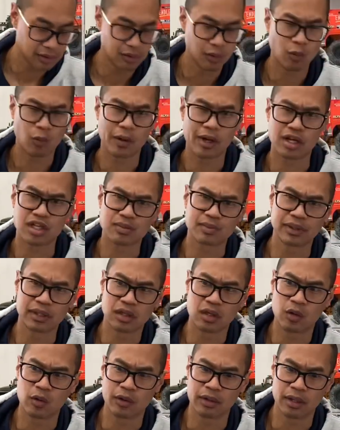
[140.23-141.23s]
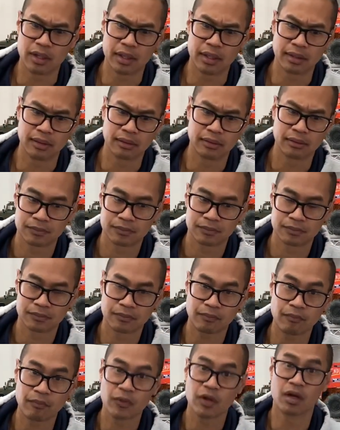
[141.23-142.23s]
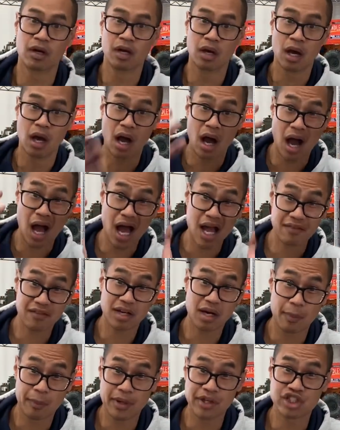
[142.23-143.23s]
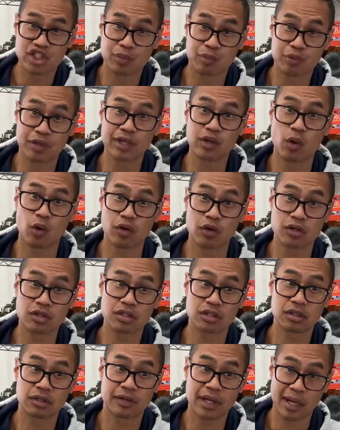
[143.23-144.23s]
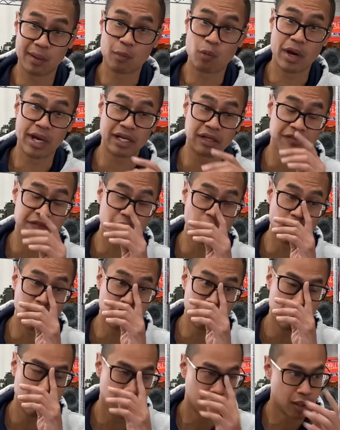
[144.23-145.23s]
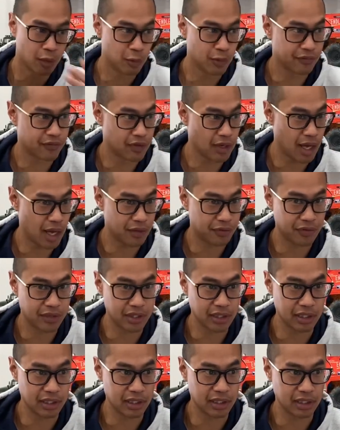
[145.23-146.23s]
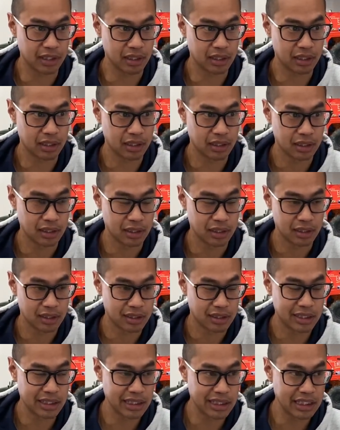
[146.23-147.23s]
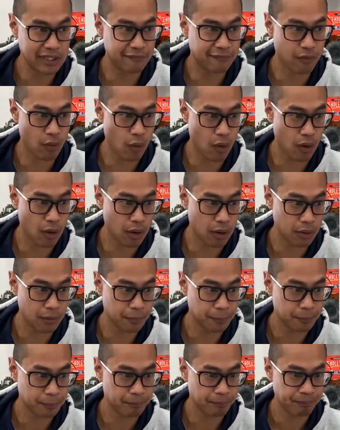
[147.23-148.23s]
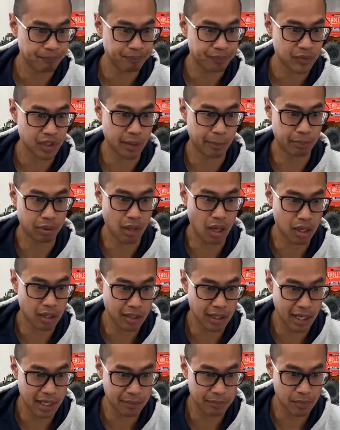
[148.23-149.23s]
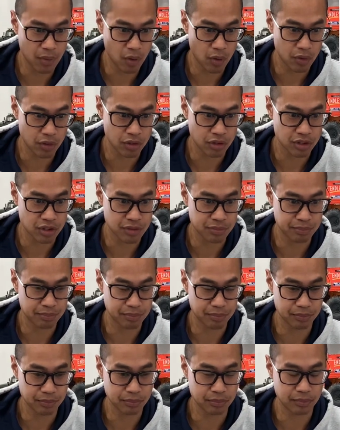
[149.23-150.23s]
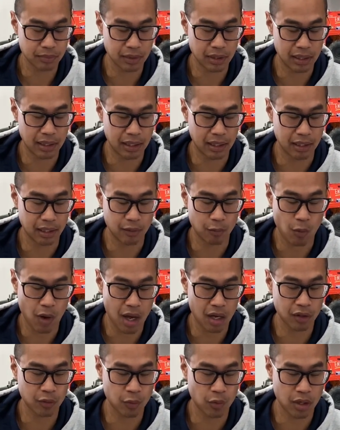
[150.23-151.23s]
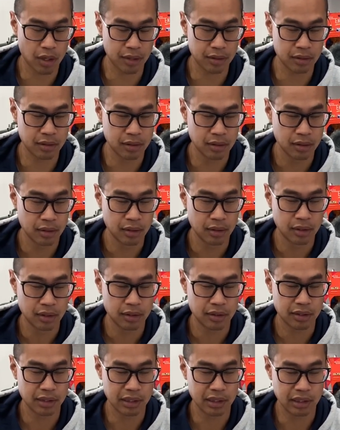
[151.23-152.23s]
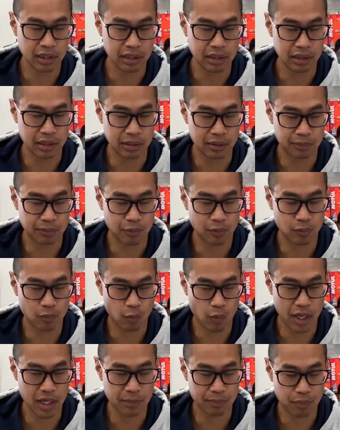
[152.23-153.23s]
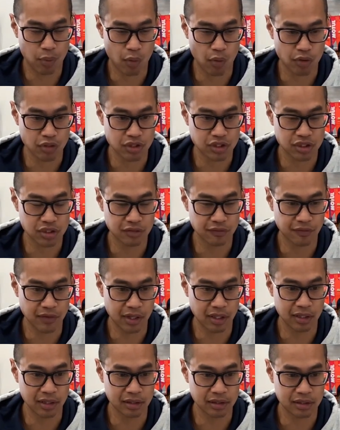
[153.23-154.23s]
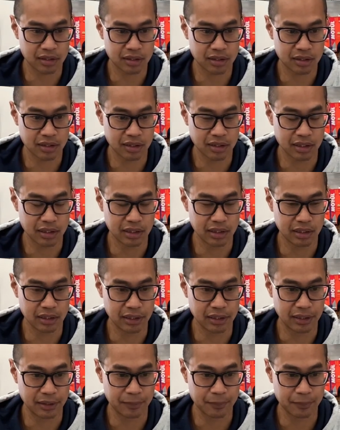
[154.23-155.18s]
What else been going on? I've got a bunch of pre-orders that I'm waiting for. Got the TD4, Blockhead Motors, Wild One, the white Porsche Relent, the